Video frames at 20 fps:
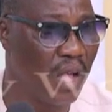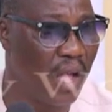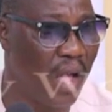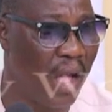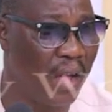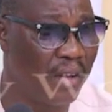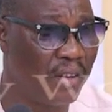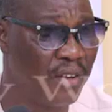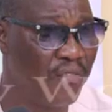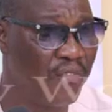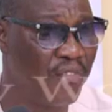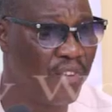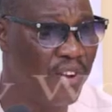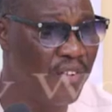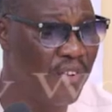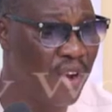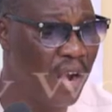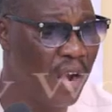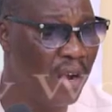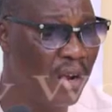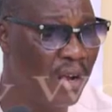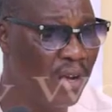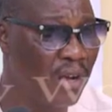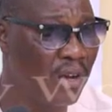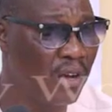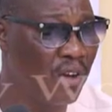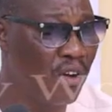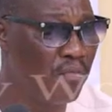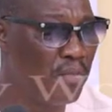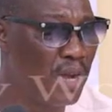at the federal
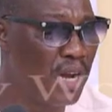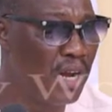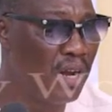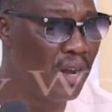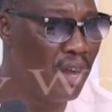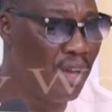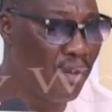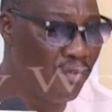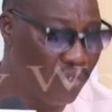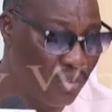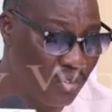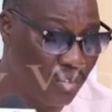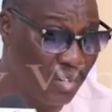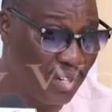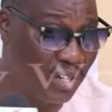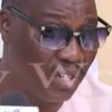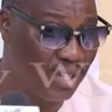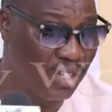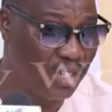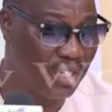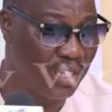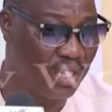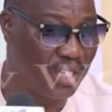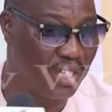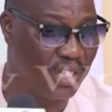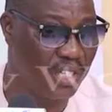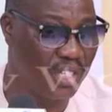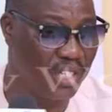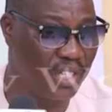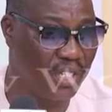government level,
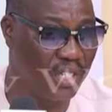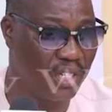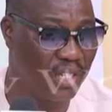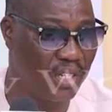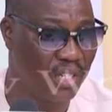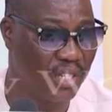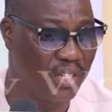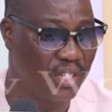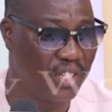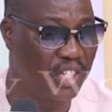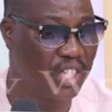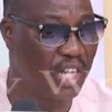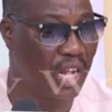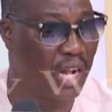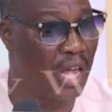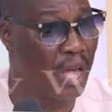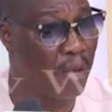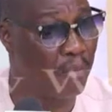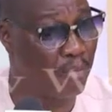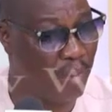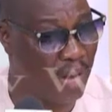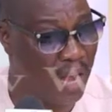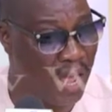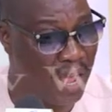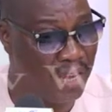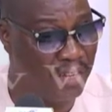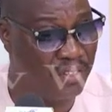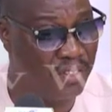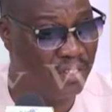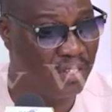shall
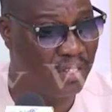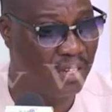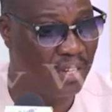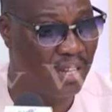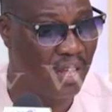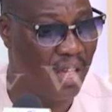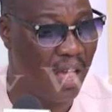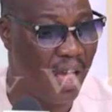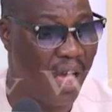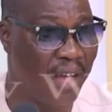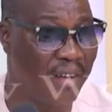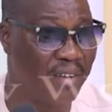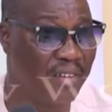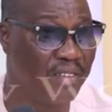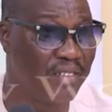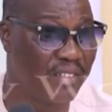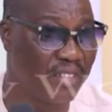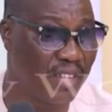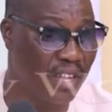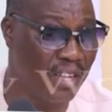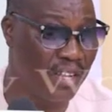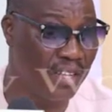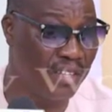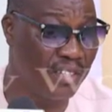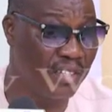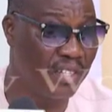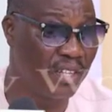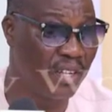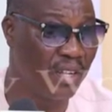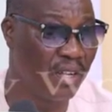apply at the
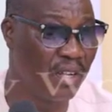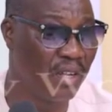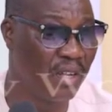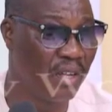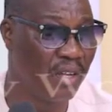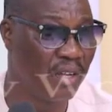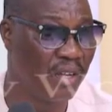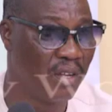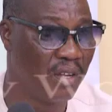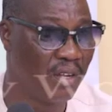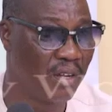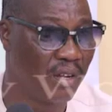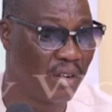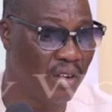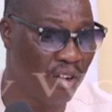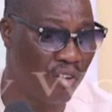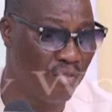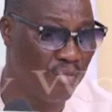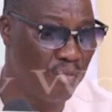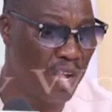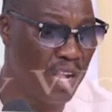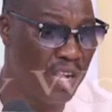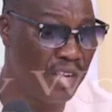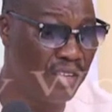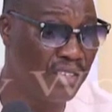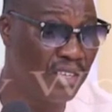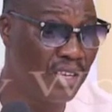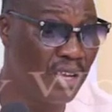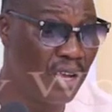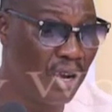state
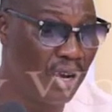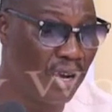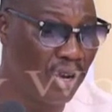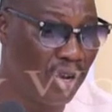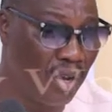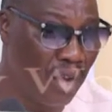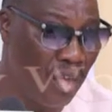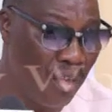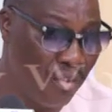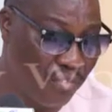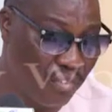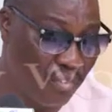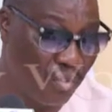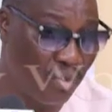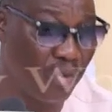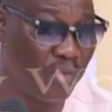government level.